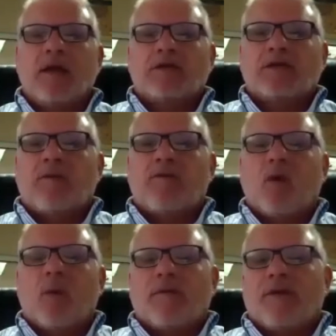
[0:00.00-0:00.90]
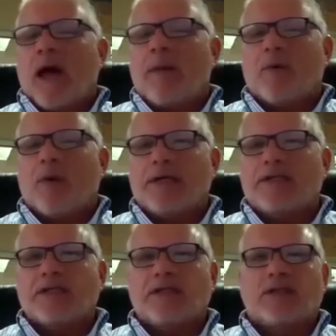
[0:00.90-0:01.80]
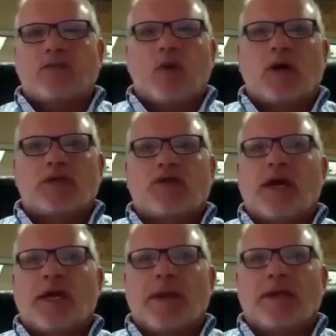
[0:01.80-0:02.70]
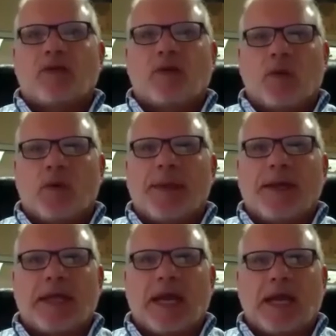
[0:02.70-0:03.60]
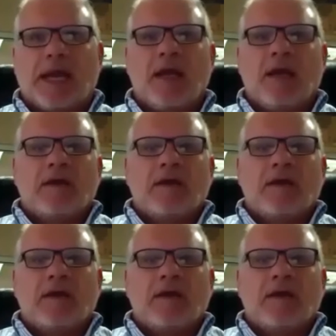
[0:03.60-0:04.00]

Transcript: some form of an operations as well as trying to make sure that we were maintaining